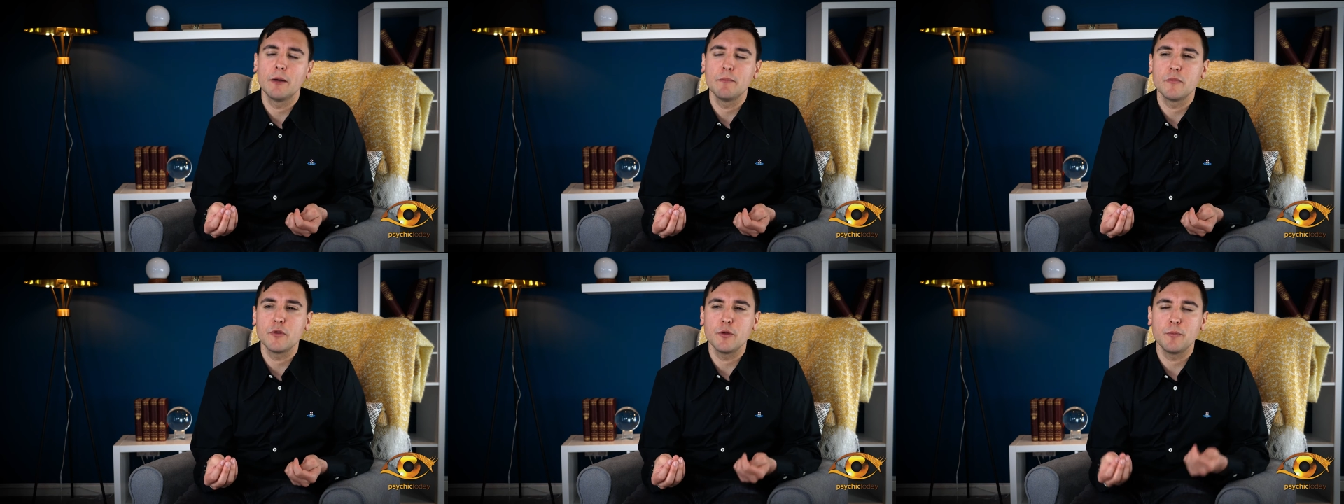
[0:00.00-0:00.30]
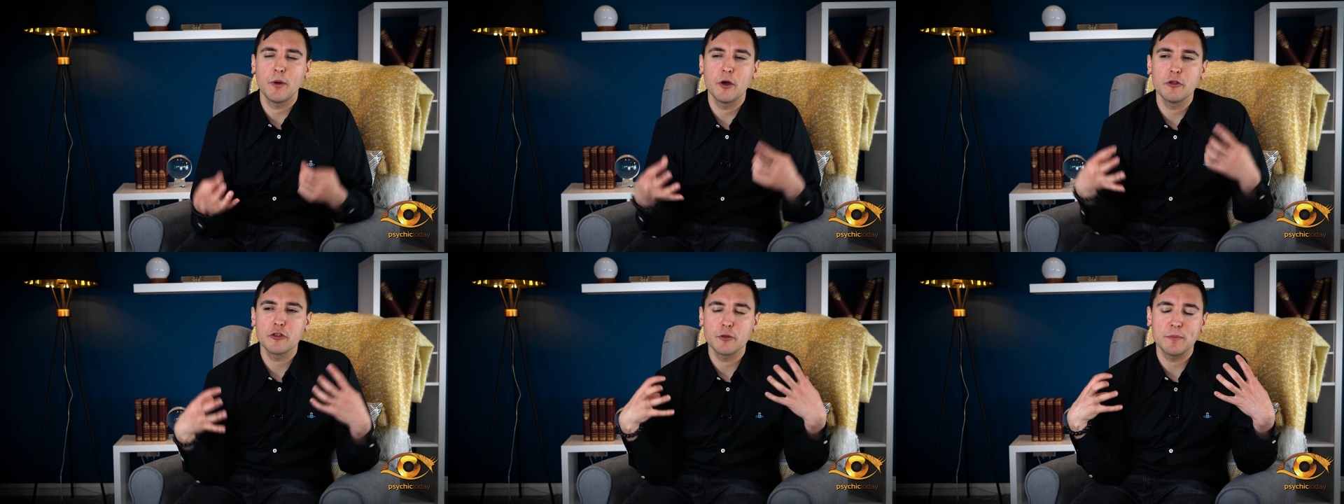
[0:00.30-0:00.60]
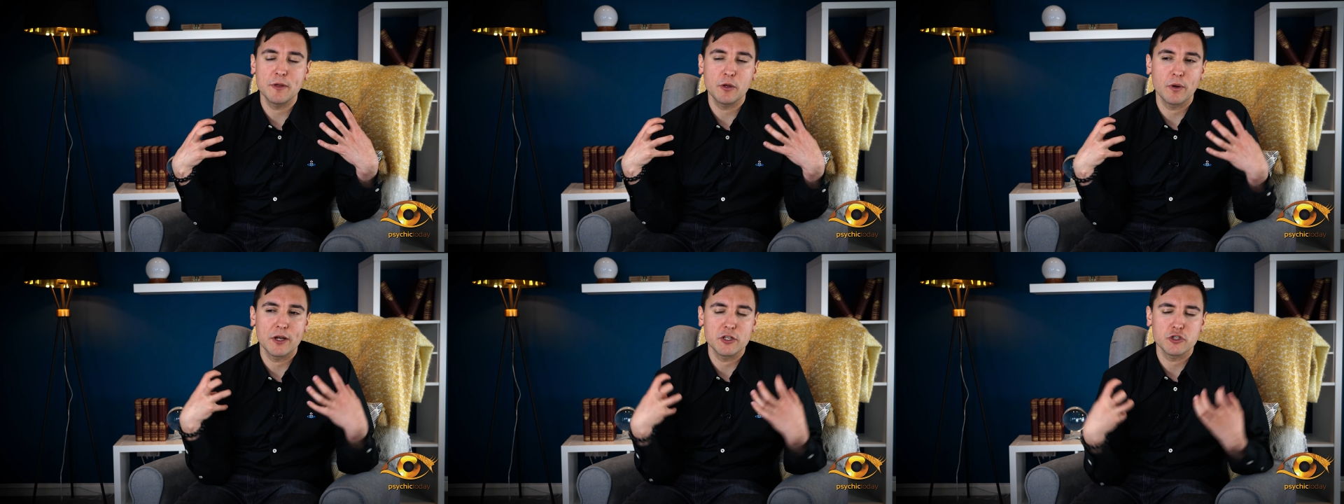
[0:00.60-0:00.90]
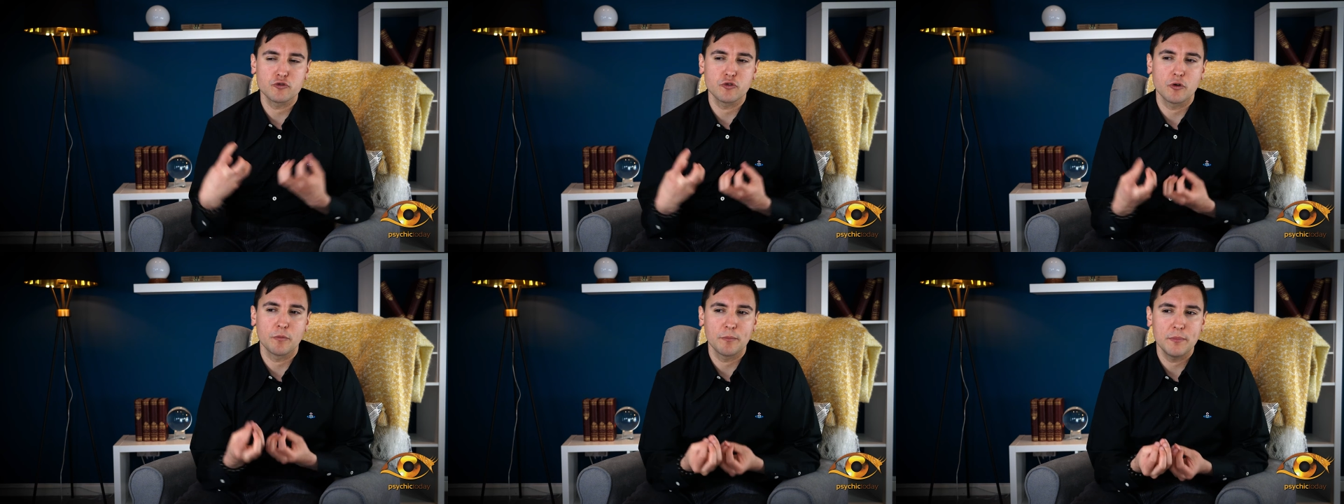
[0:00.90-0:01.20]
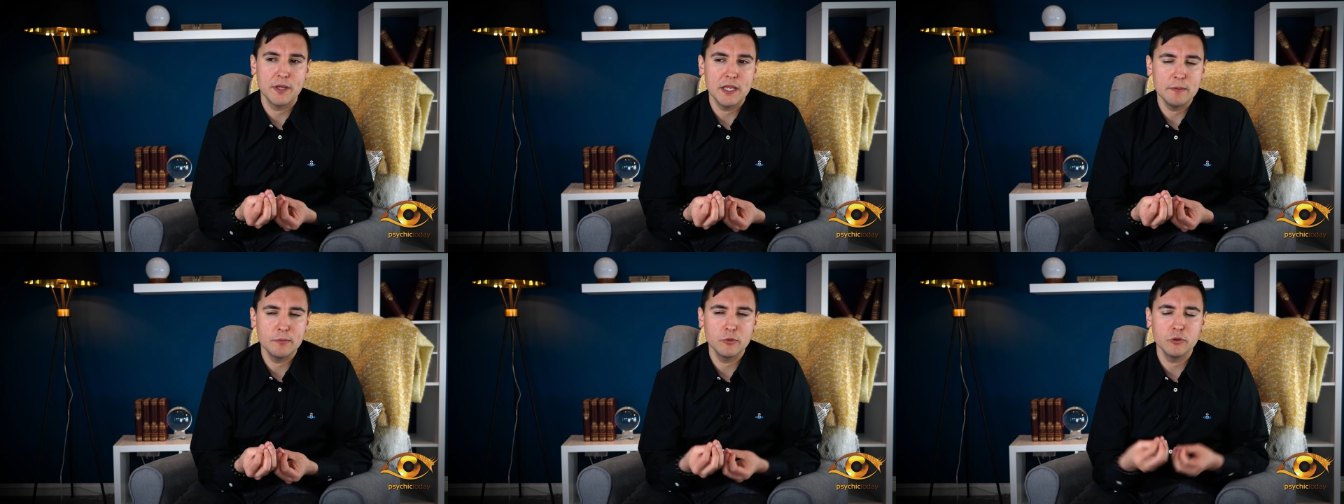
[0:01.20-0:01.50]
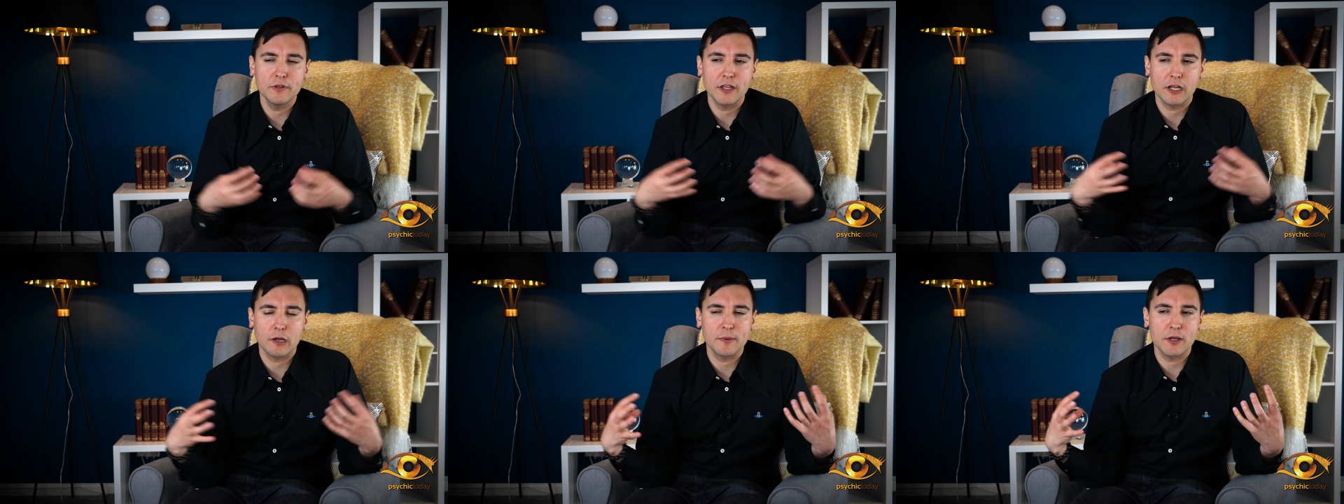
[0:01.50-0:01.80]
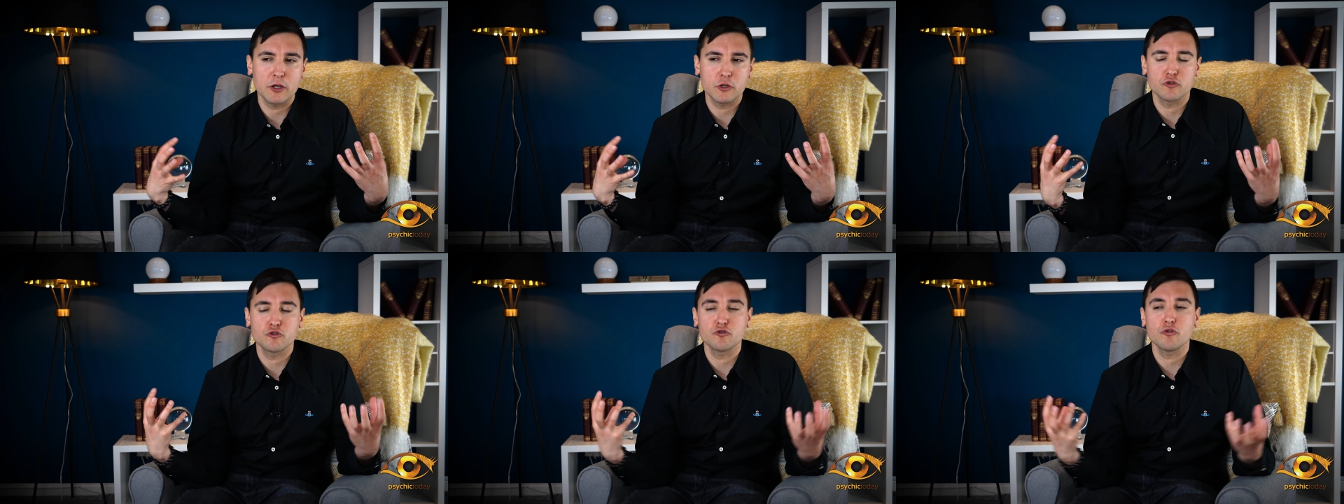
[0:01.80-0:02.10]
you both could be quite strong people, there could
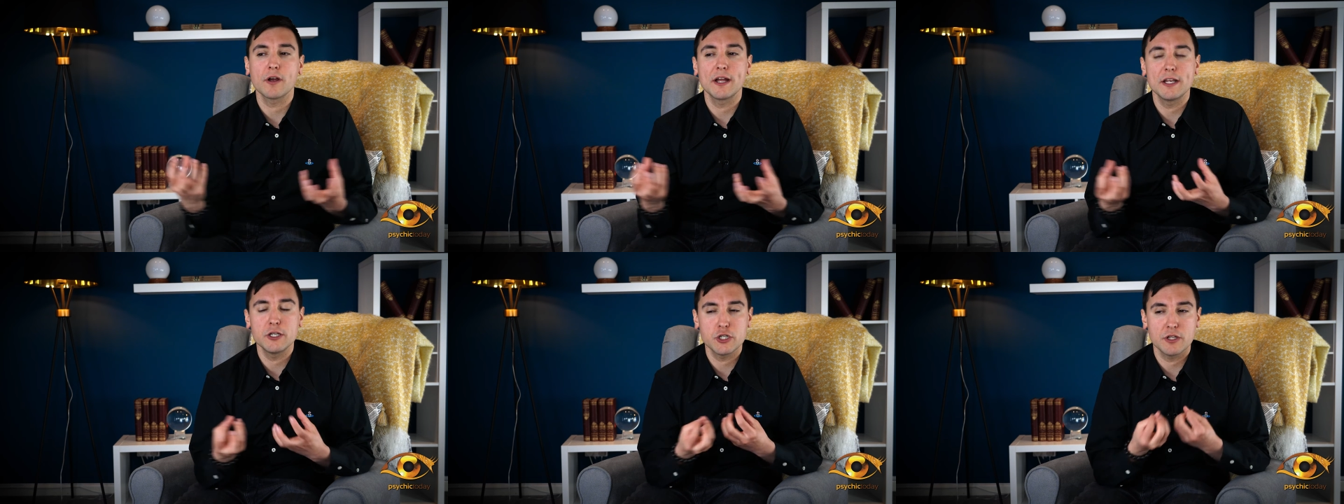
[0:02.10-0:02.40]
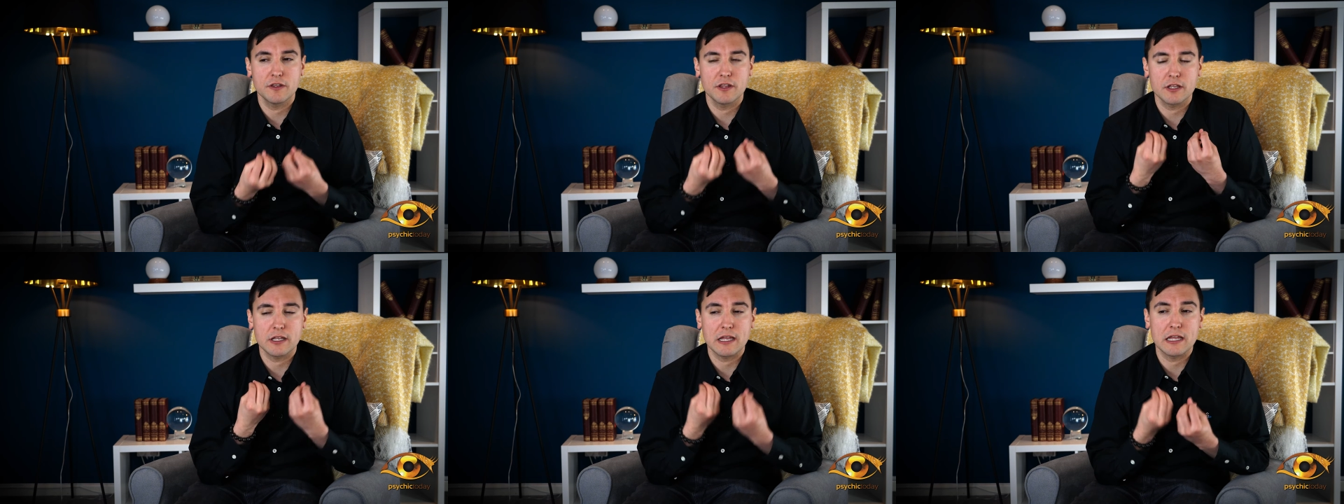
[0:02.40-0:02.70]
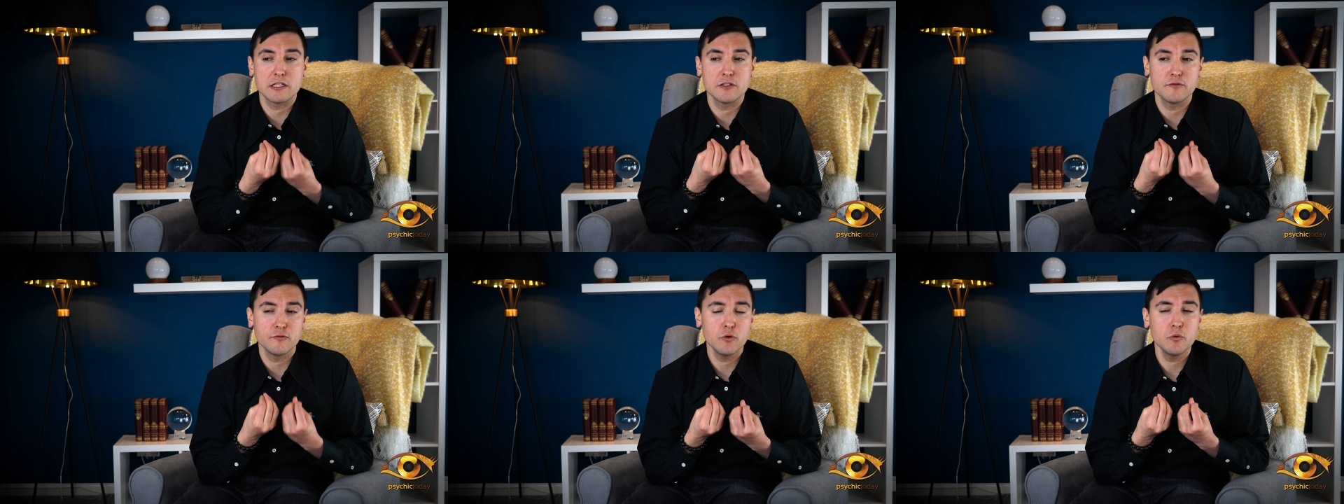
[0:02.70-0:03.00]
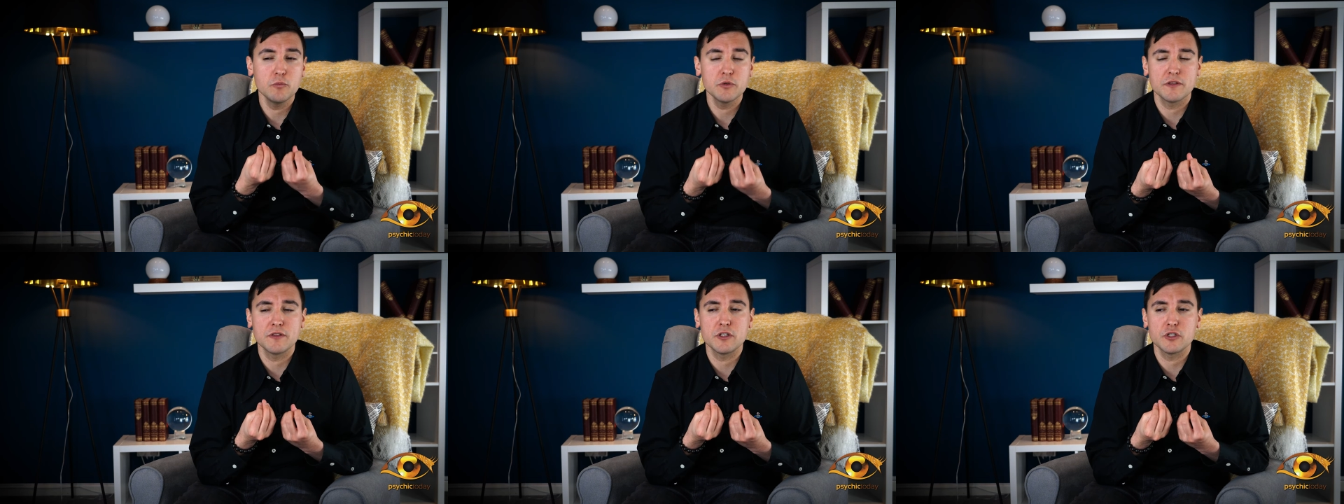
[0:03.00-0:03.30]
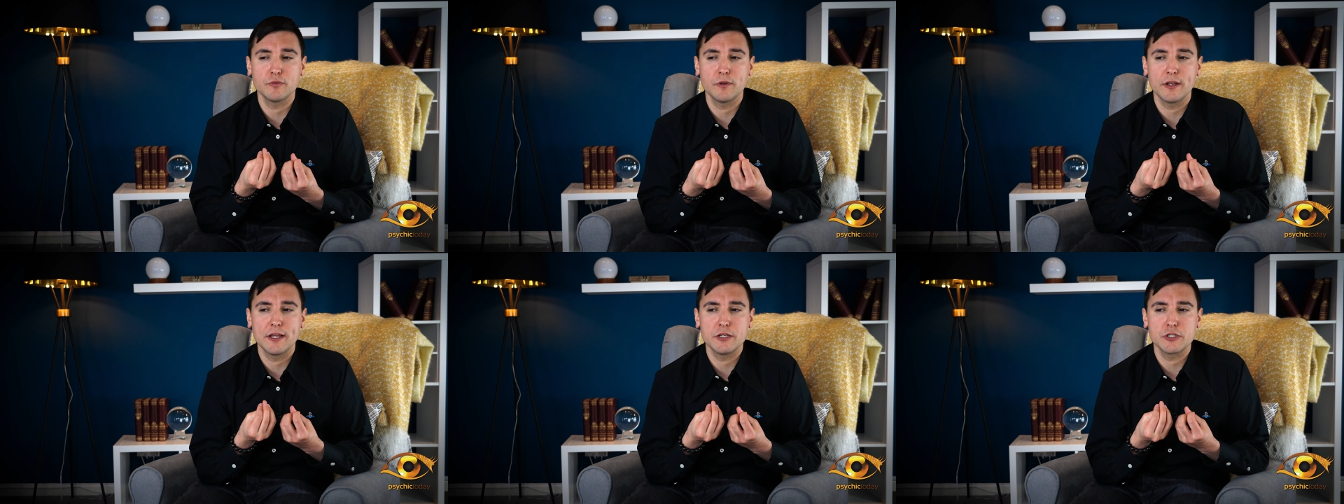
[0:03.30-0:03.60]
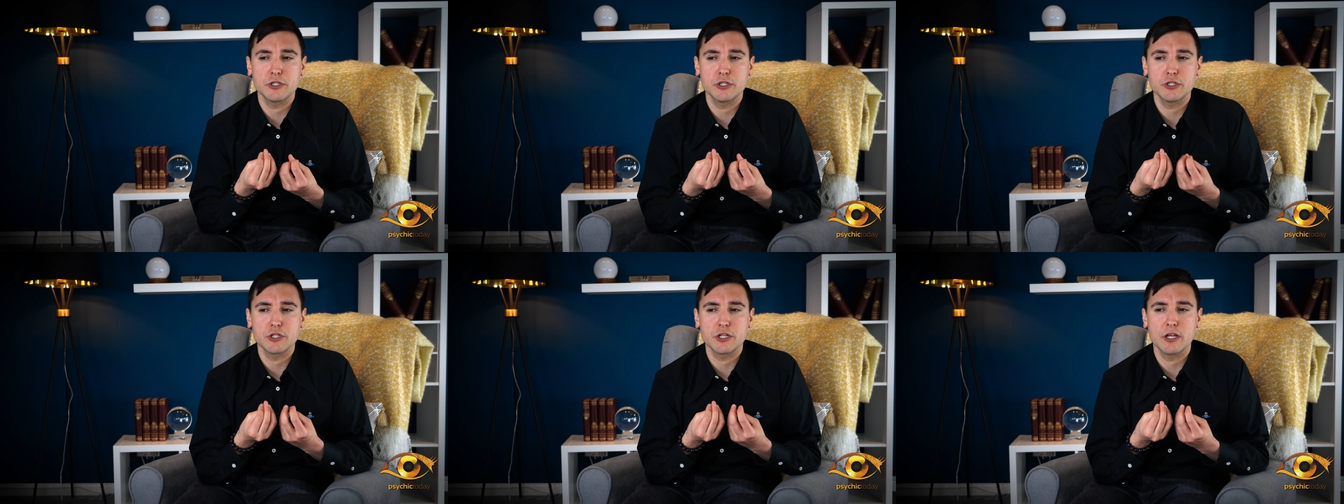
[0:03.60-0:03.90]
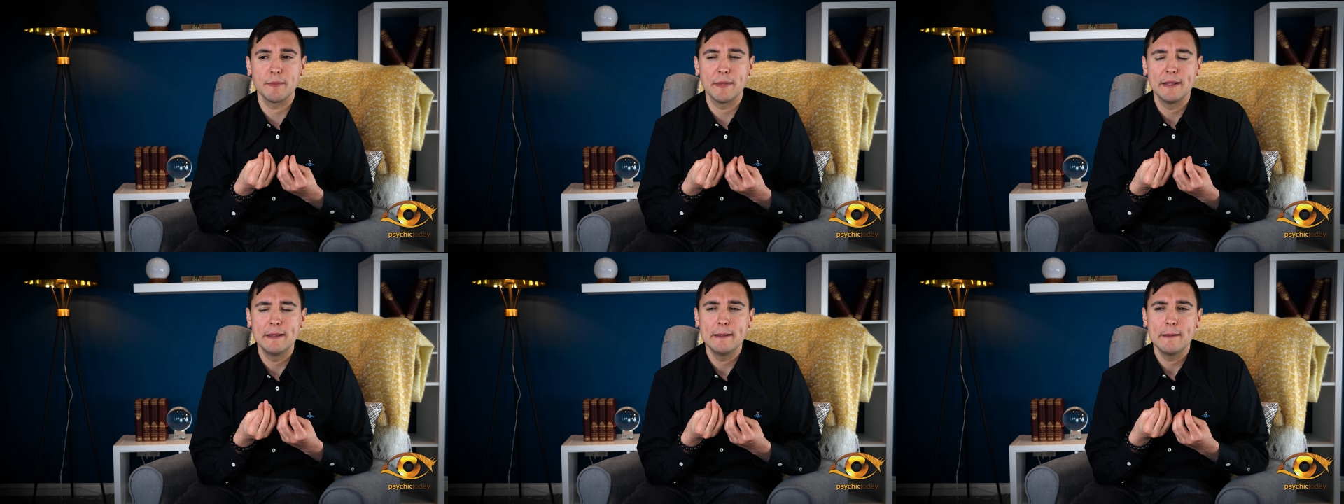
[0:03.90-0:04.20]
be a strong energy that gets formed in this
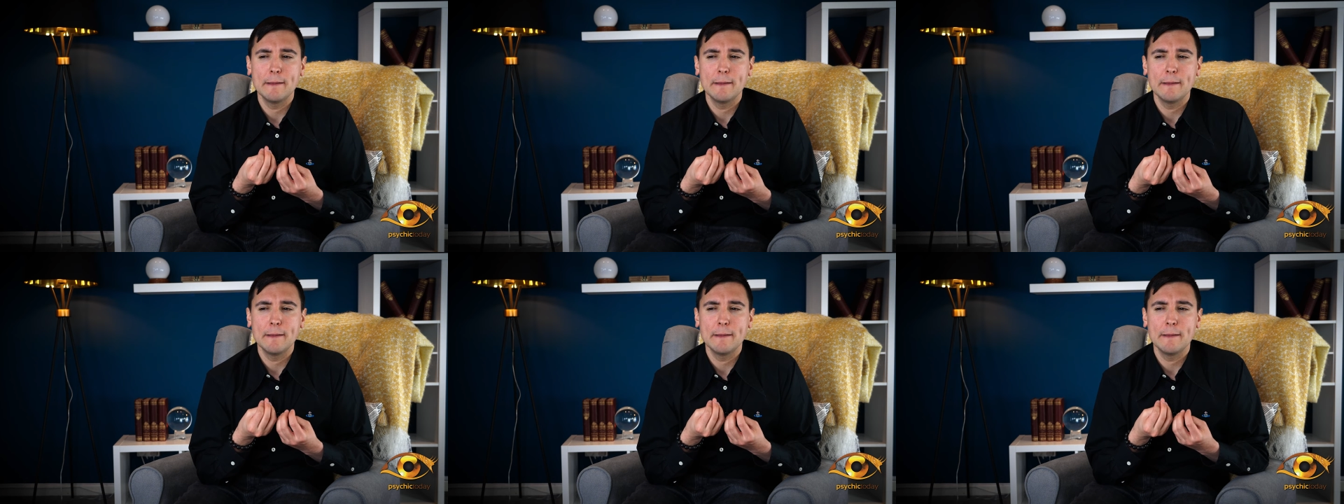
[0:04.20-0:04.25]
relationship,